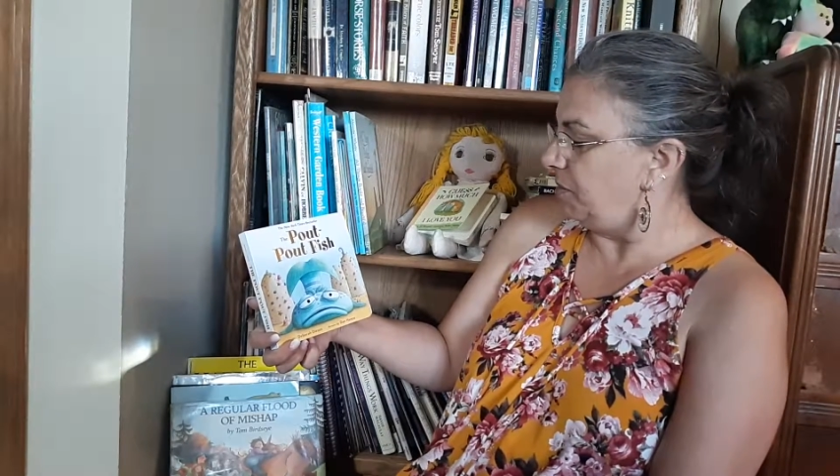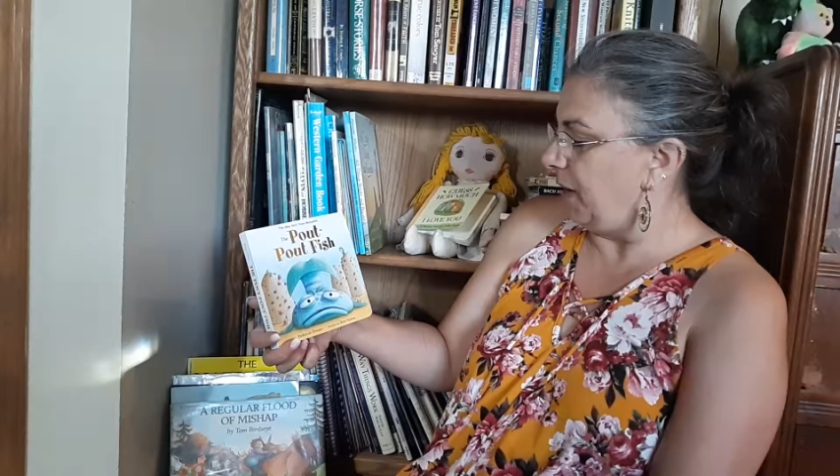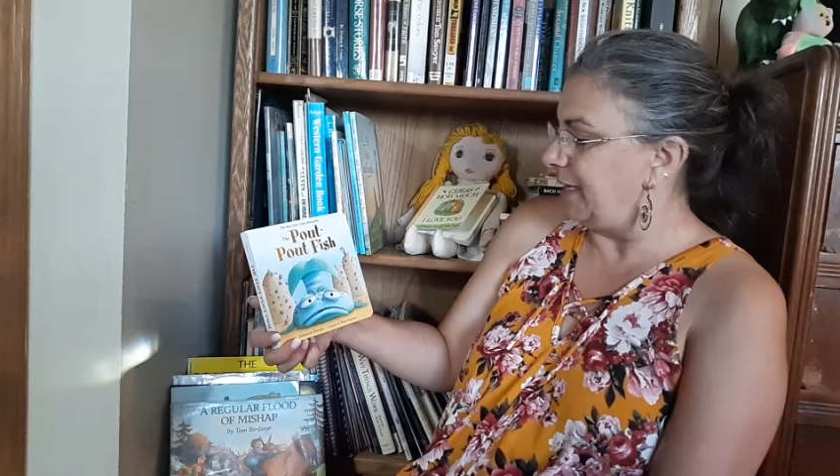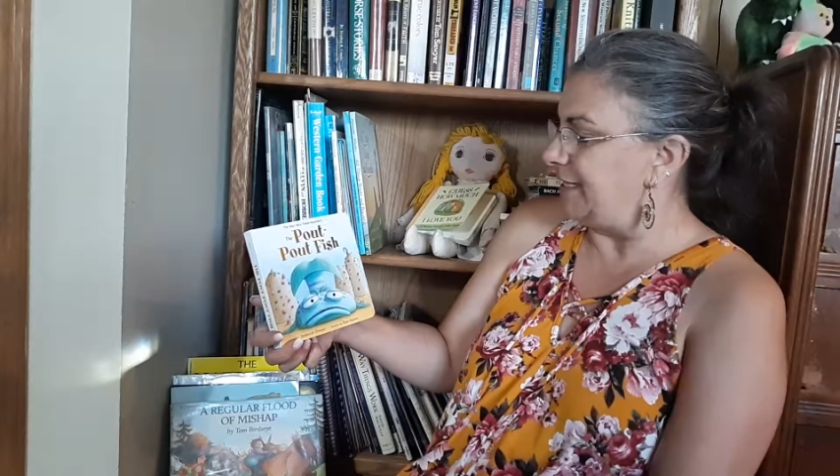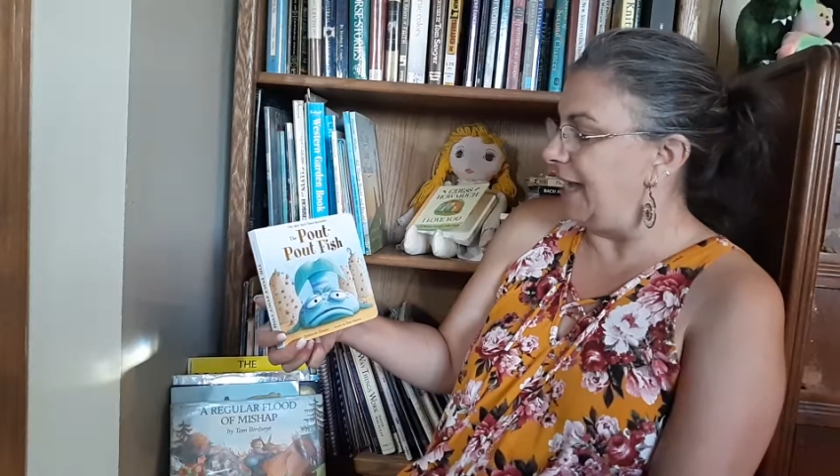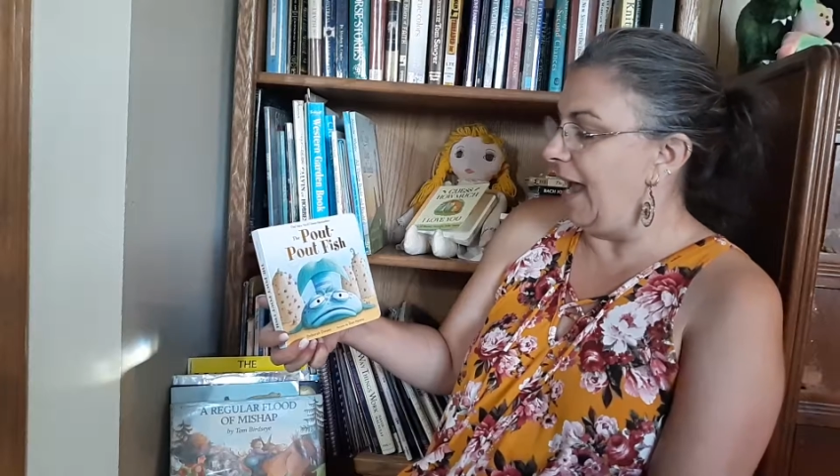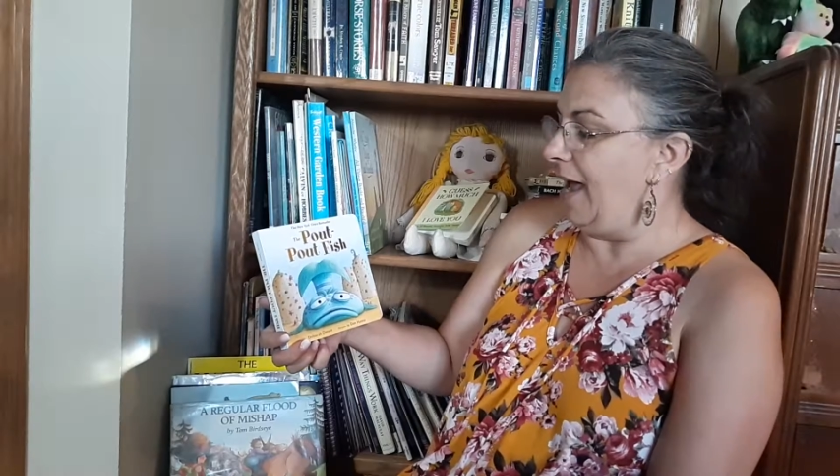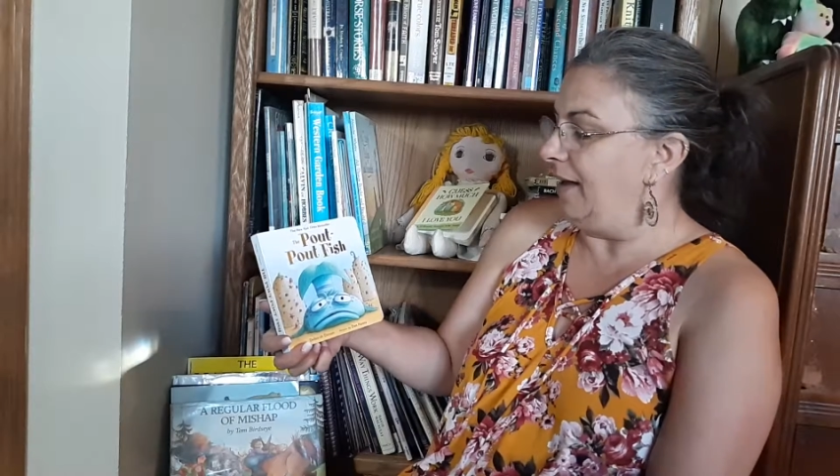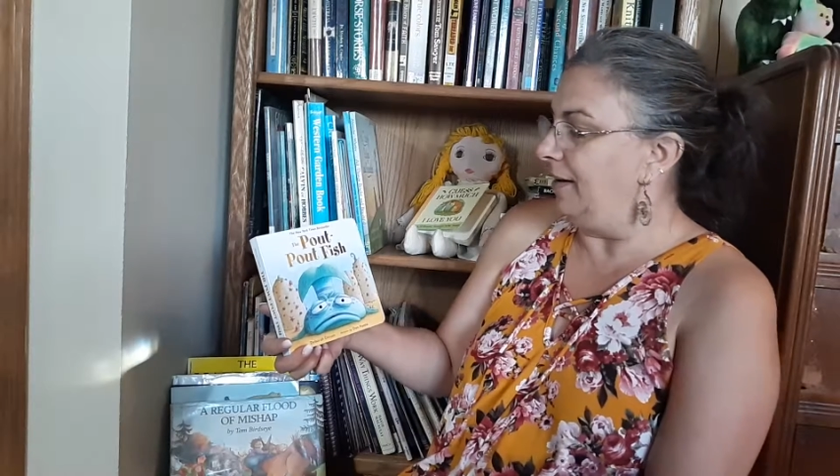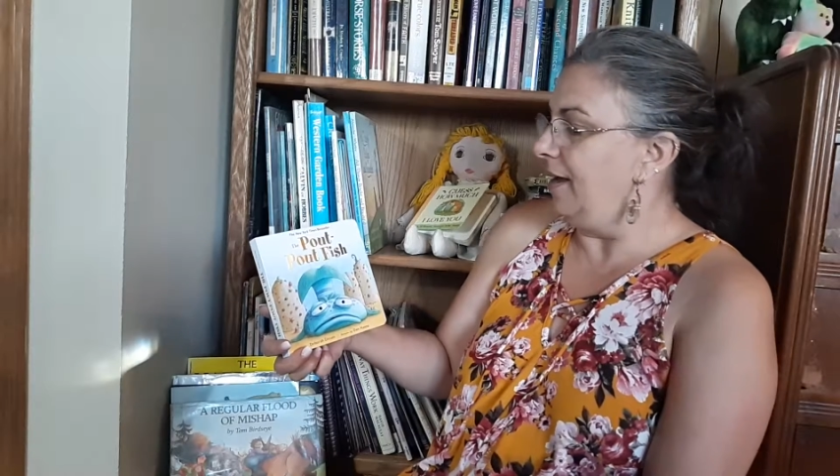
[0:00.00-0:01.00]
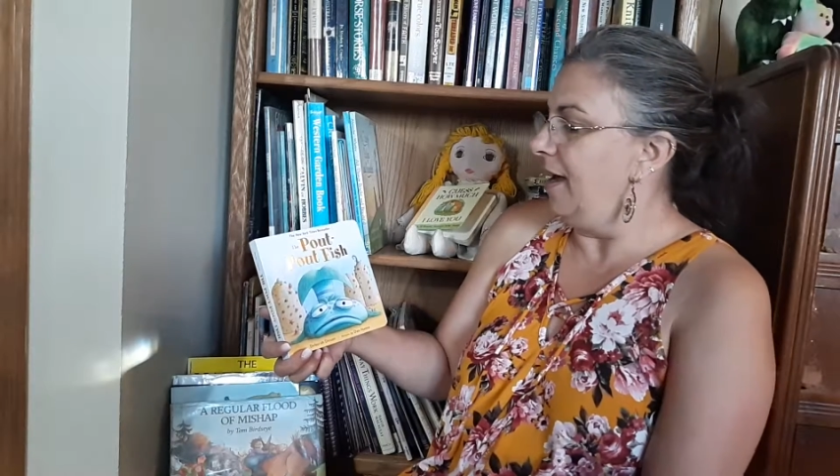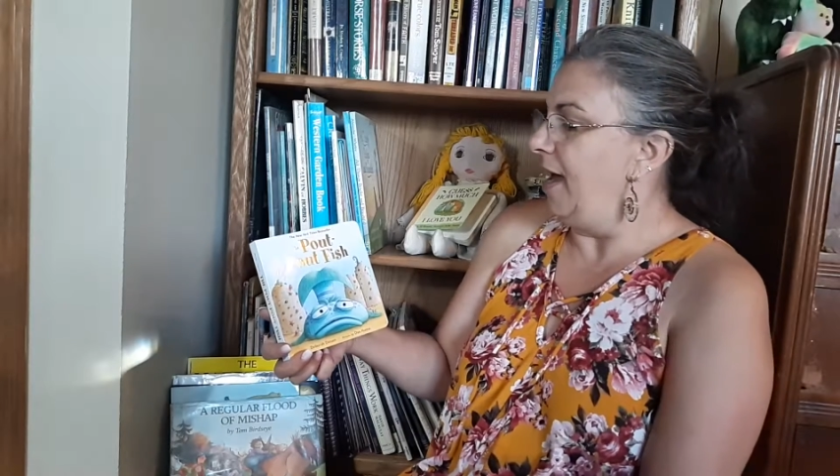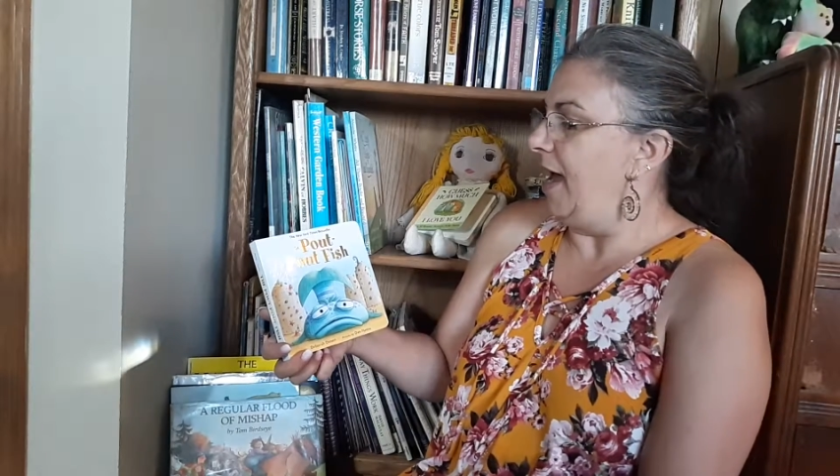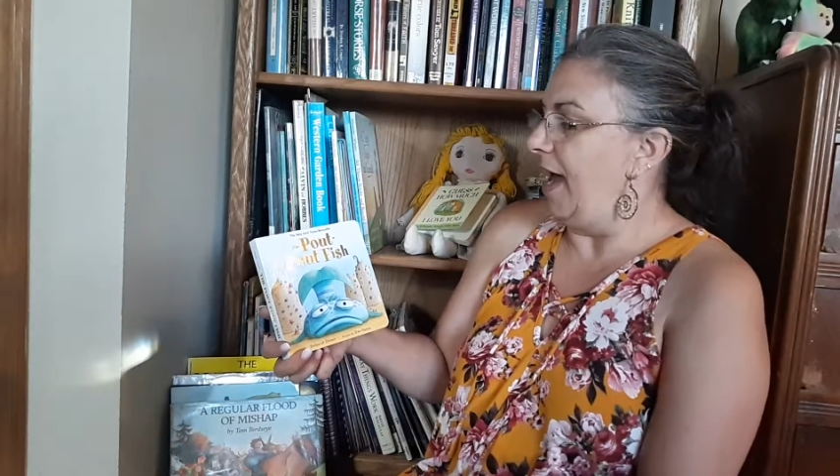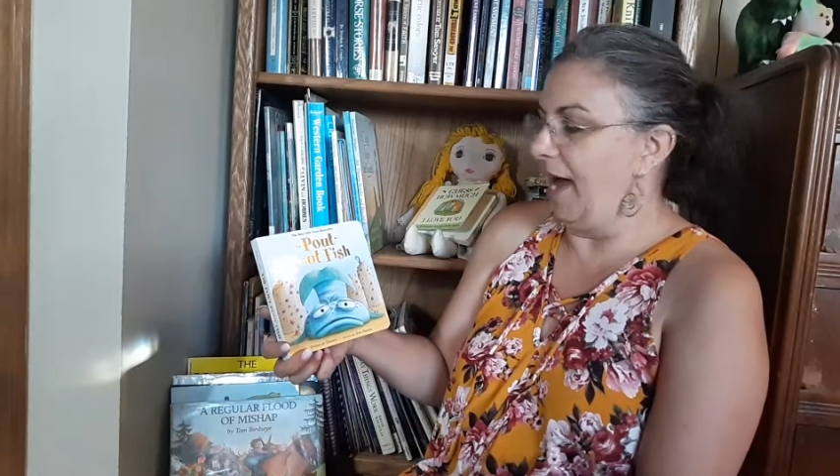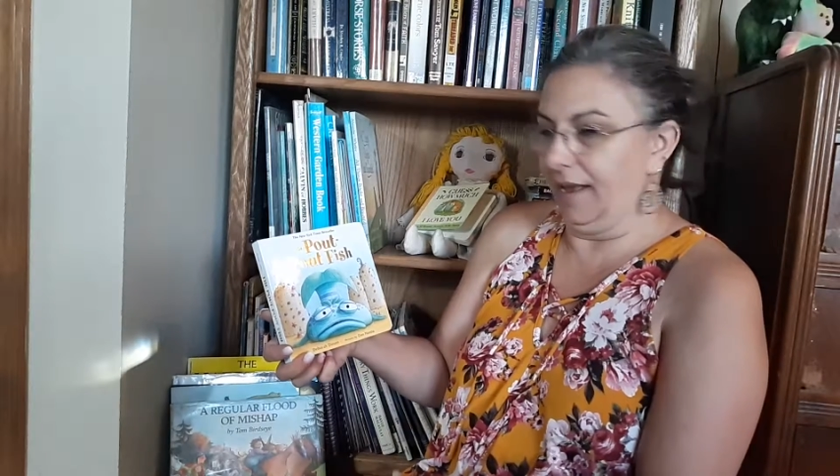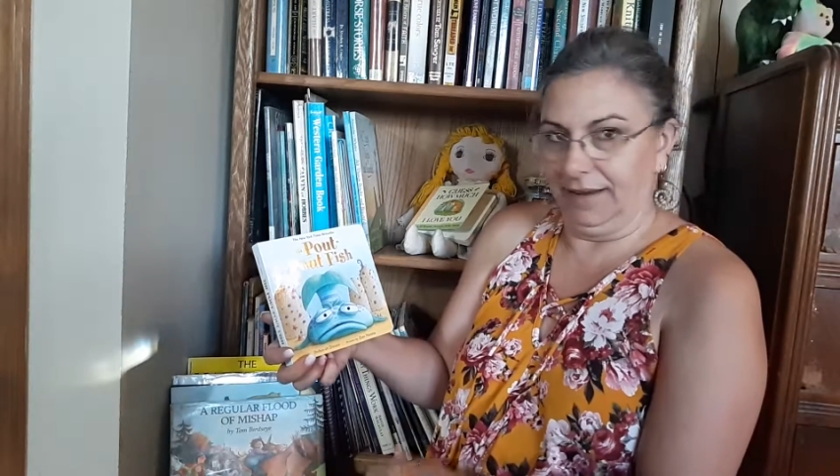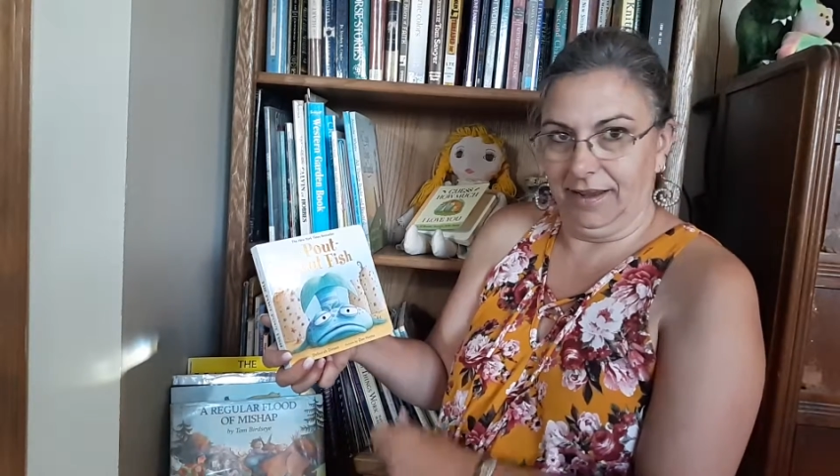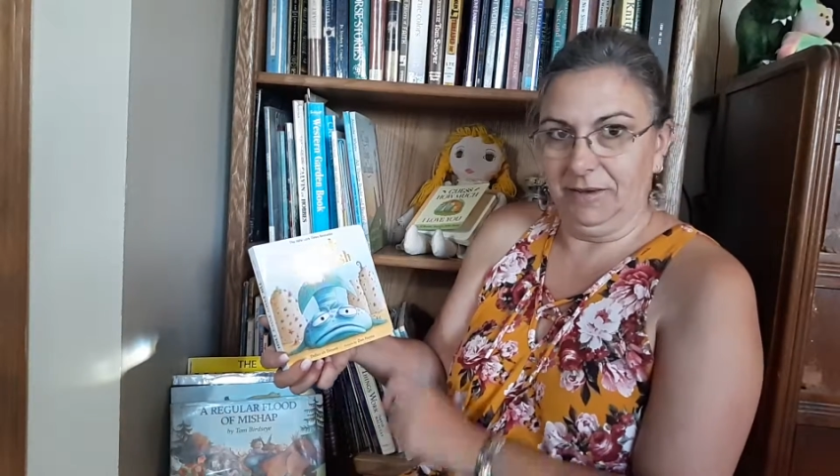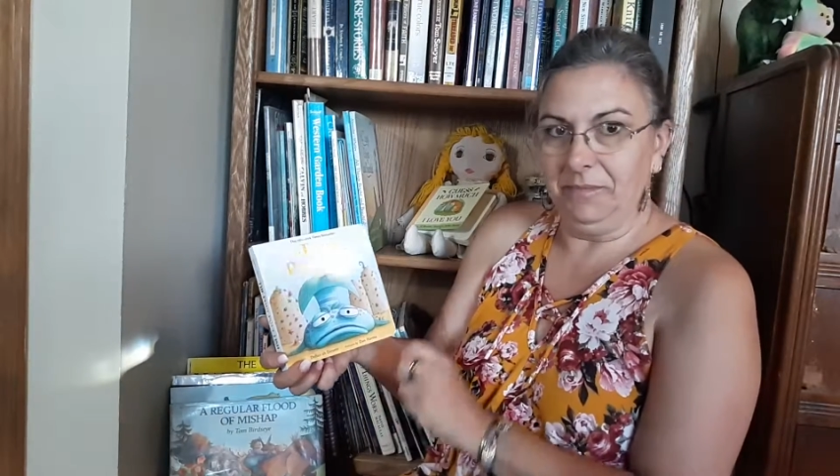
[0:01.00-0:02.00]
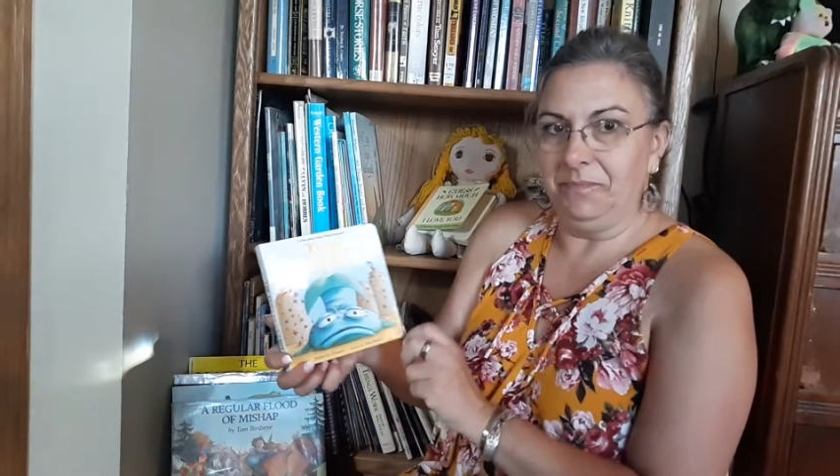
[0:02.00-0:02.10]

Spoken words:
by Hanna.